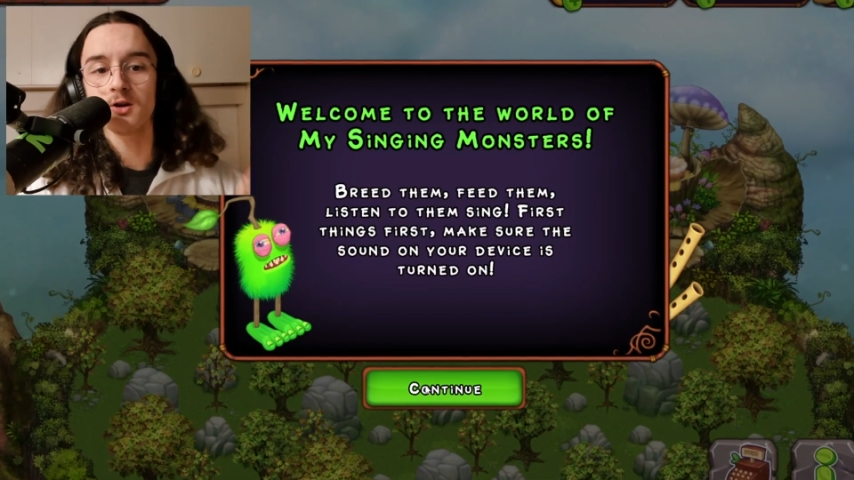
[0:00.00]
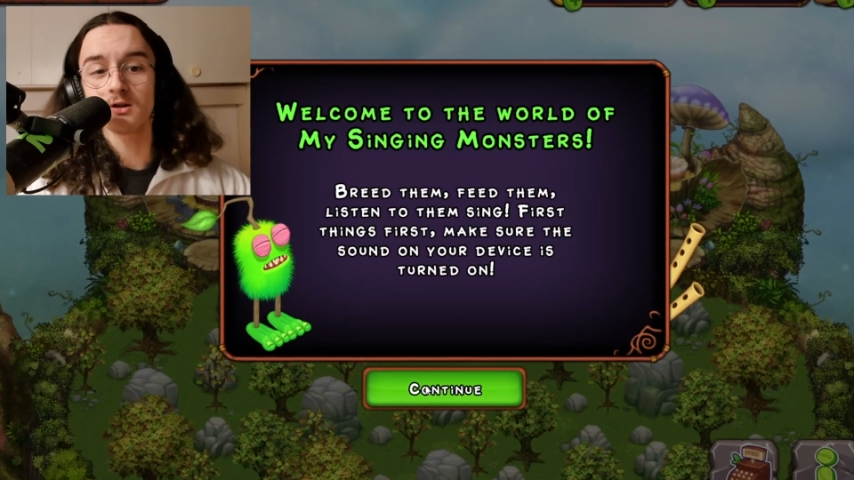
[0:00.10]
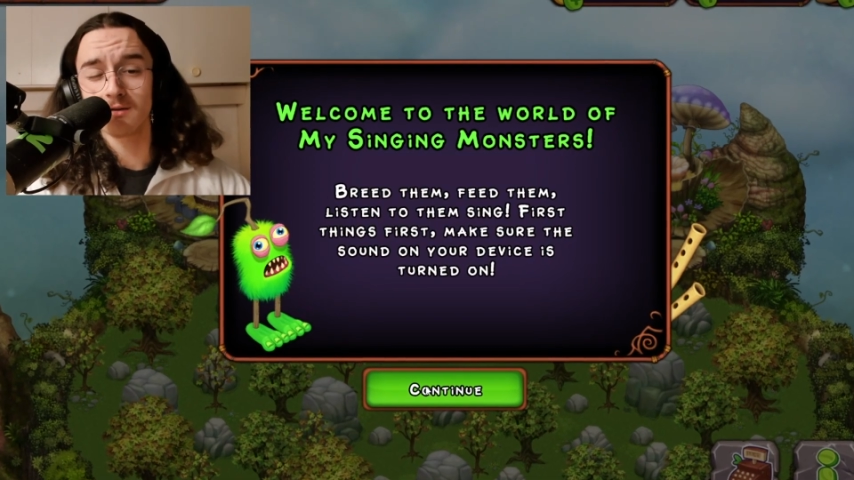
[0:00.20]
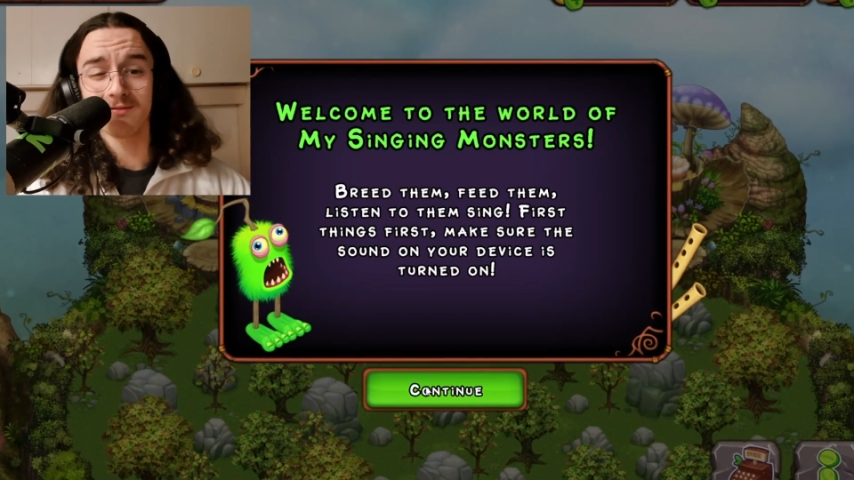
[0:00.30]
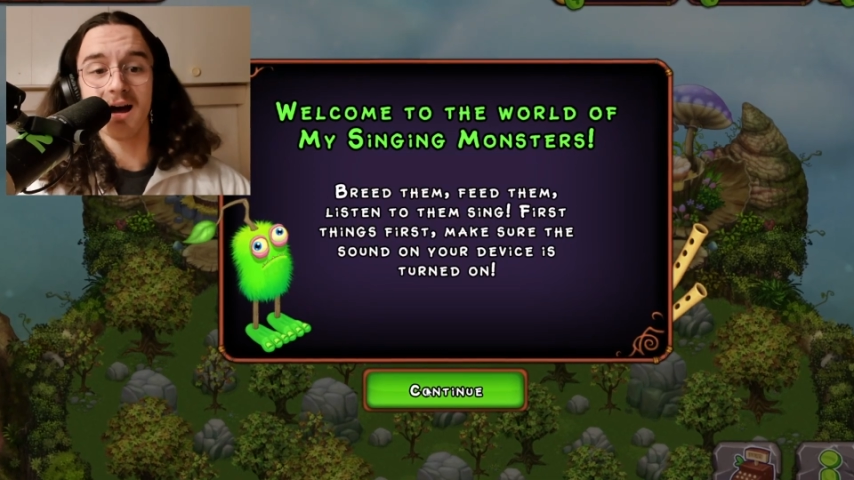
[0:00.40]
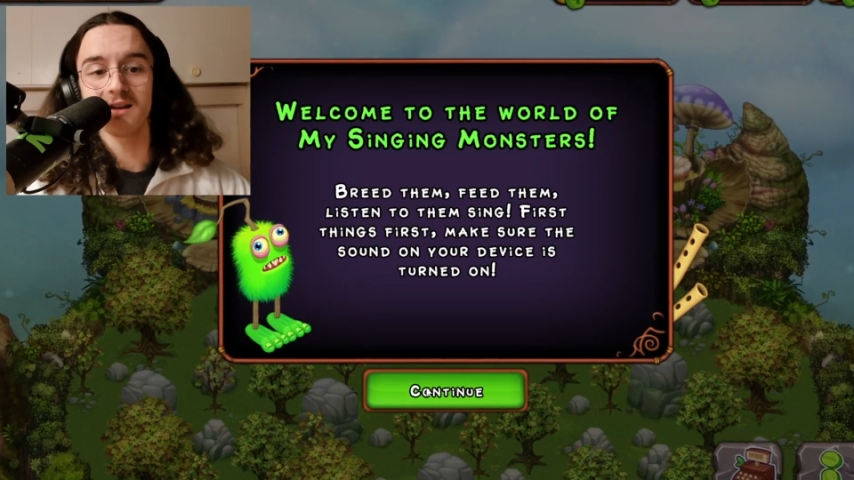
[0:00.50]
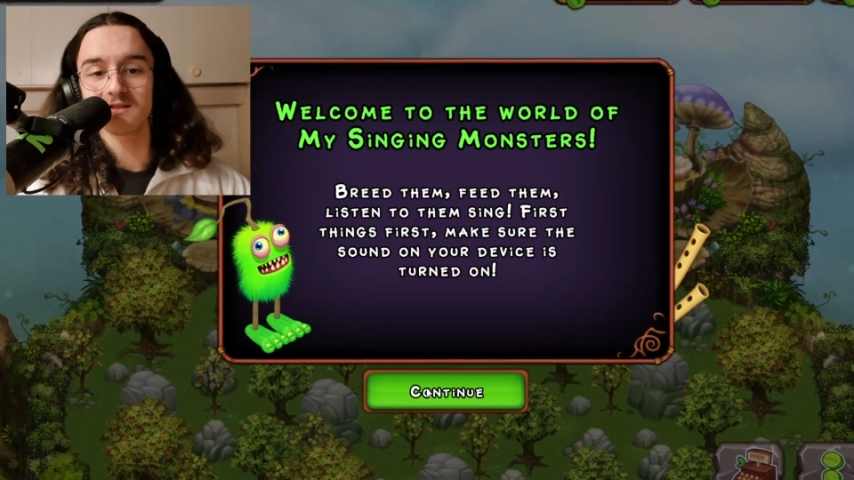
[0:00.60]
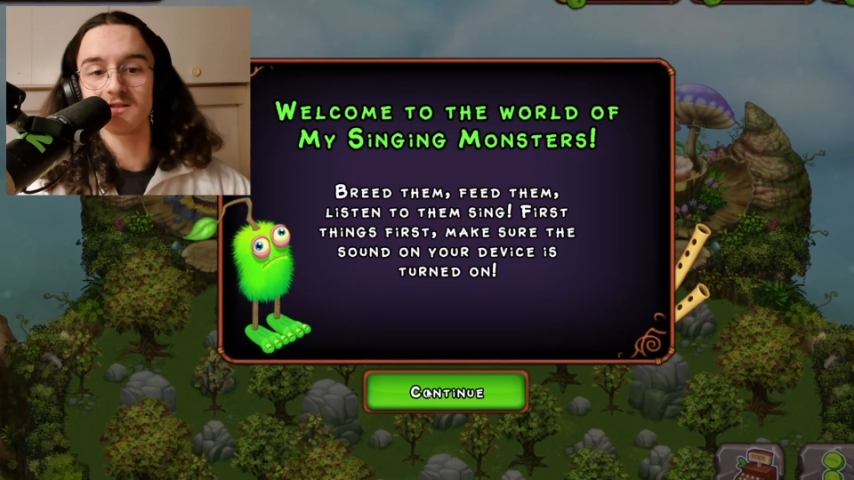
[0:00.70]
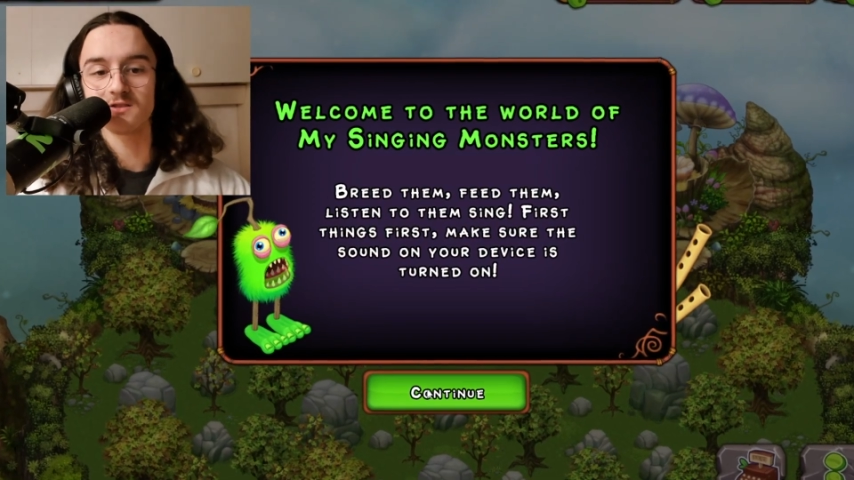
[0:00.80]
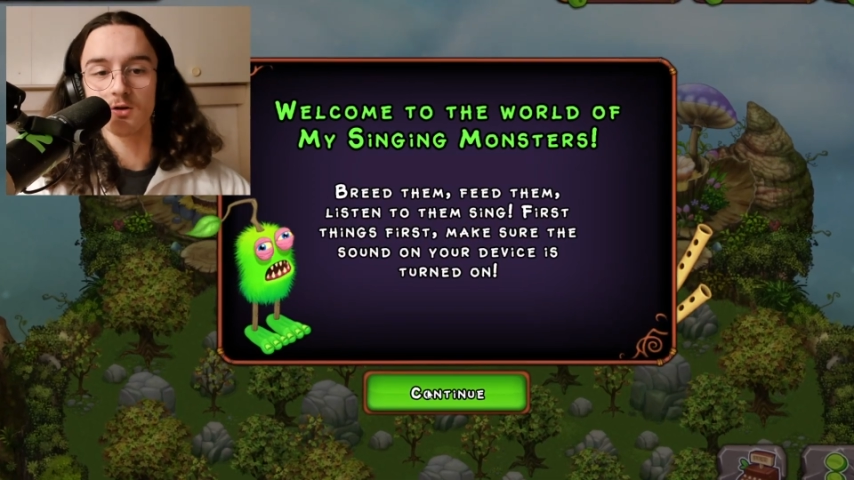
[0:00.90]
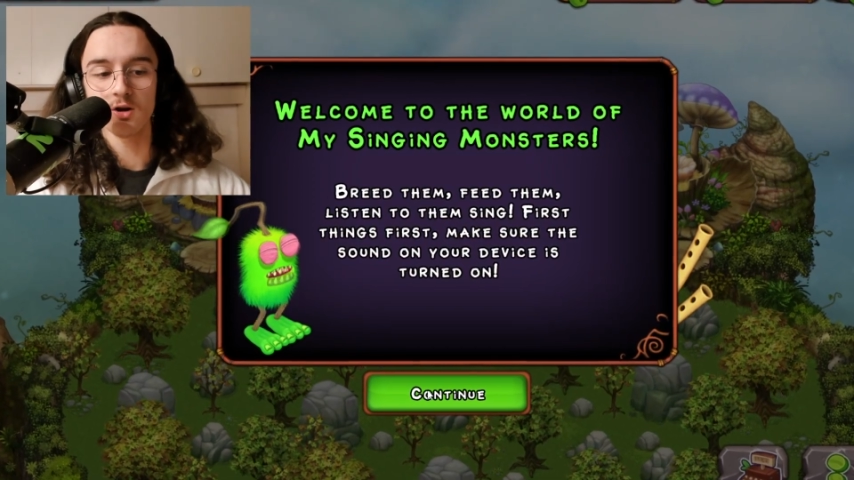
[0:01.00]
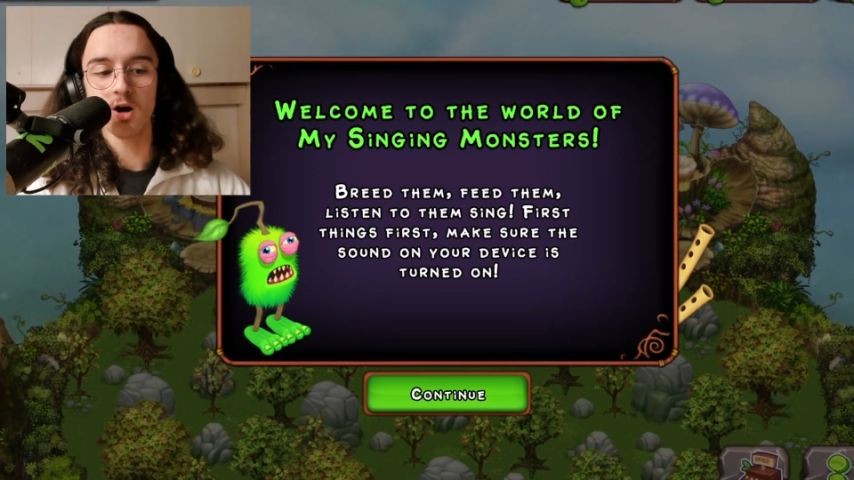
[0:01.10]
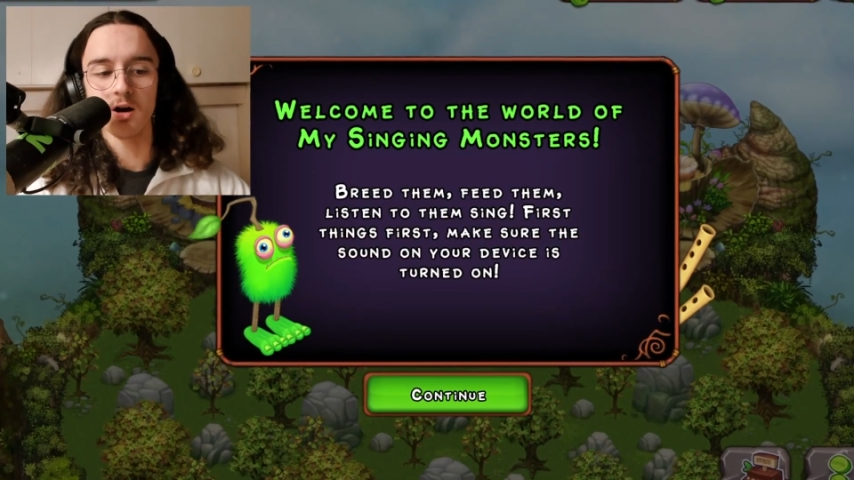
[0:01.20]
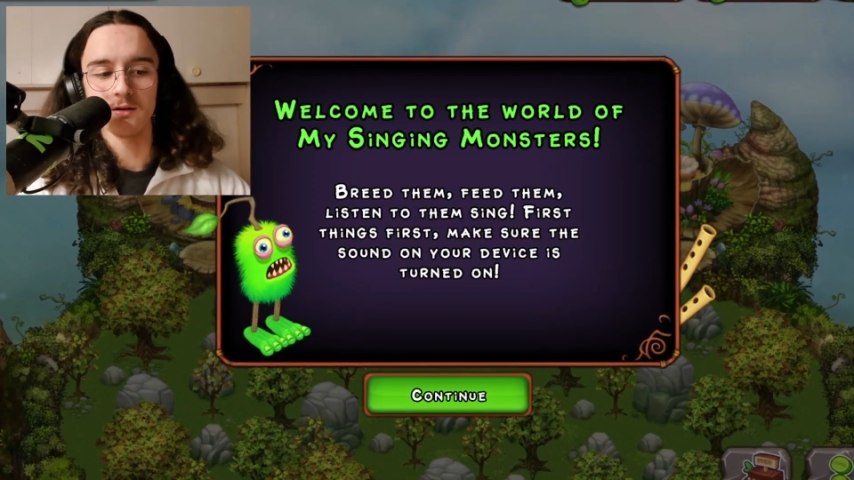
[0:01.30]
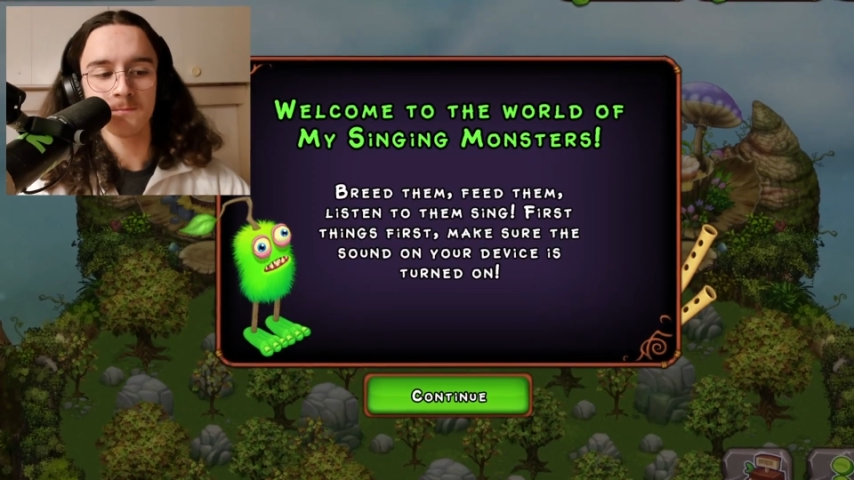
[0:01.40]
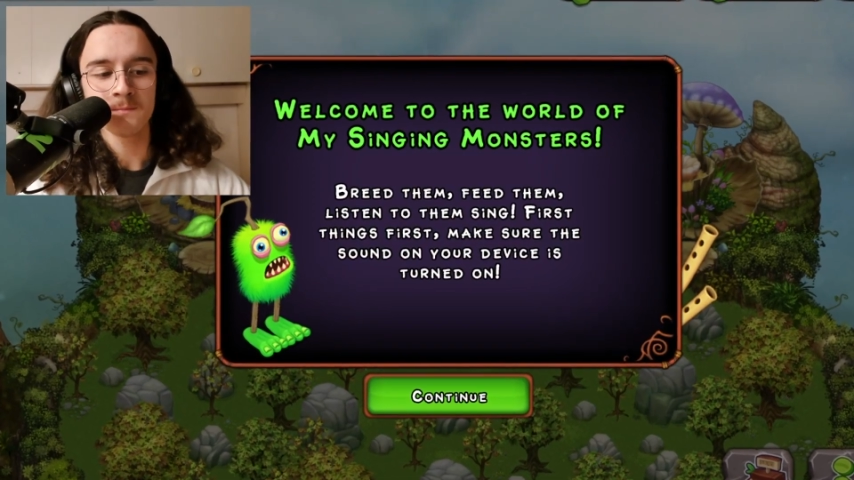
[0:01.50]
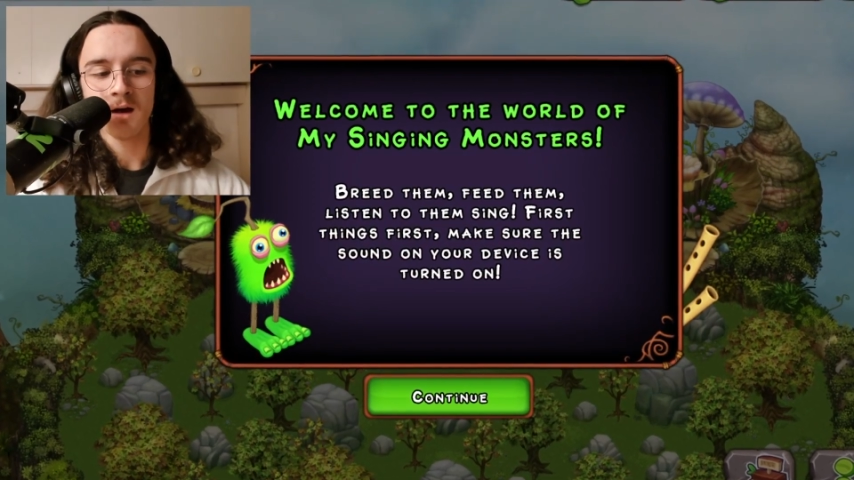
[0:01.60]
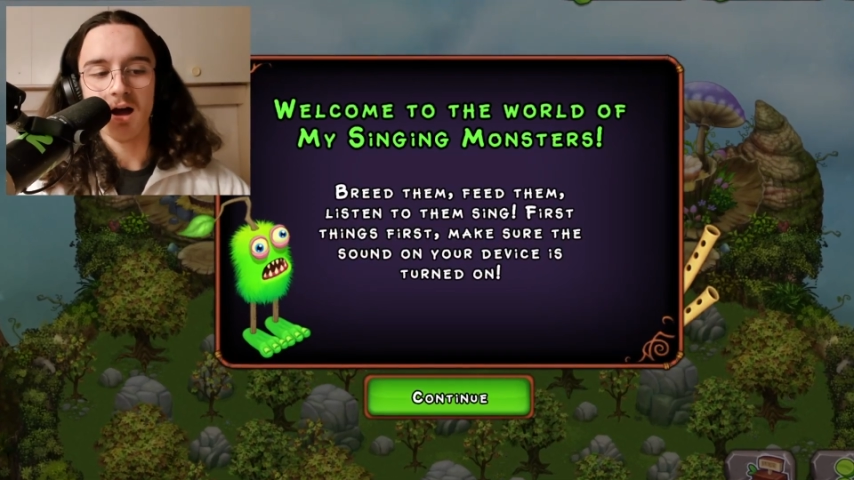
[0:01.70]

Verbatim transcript: on your device is turned on.